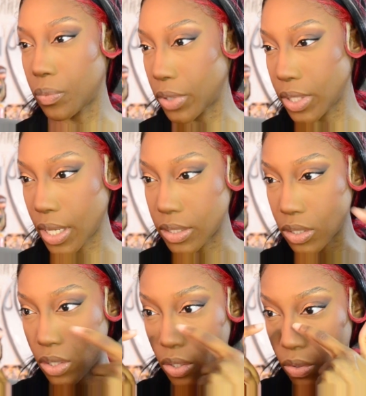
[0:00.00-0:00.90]
What that's
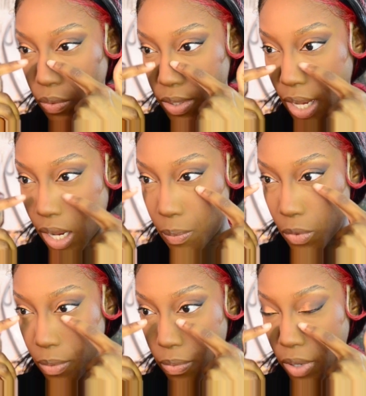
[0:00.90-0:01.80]
going to do is add
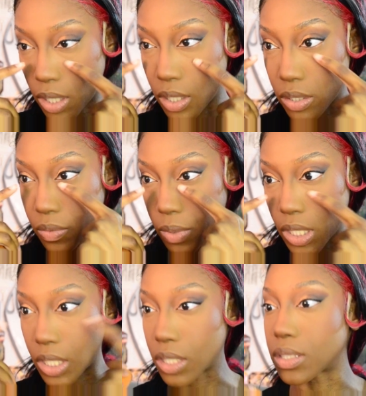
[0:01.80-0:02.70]
more brightness
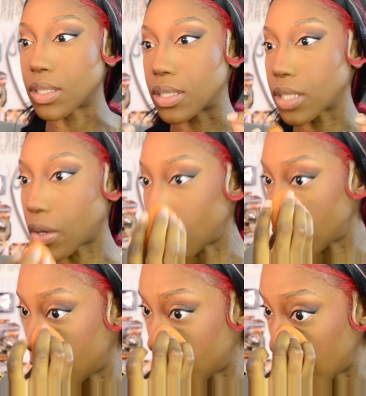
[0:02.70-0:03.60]
right here to the center of
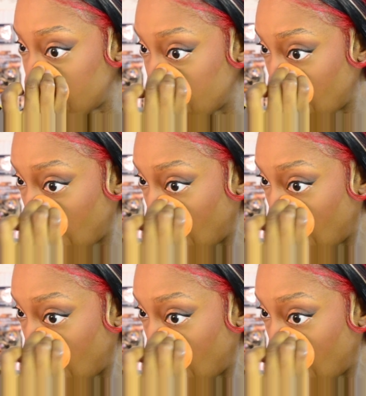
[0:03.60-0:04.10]
the face.